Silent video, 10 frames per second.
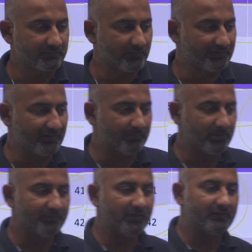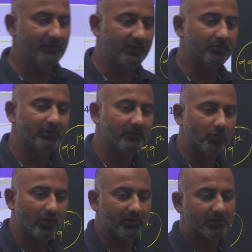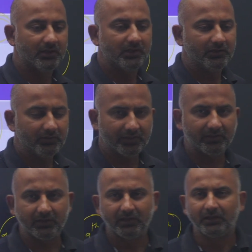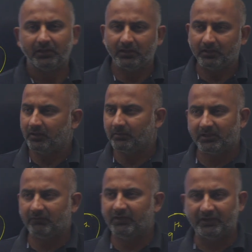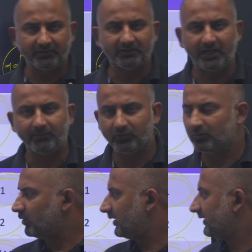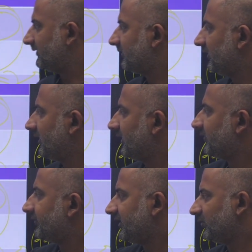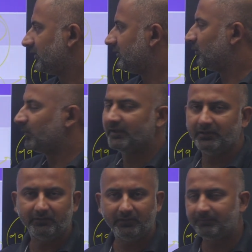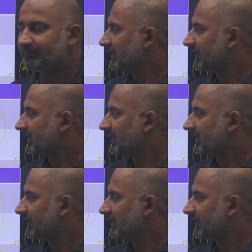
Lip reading: For example, if you are really good in quant, you can give lesser time to quant and still get a 51 very easy.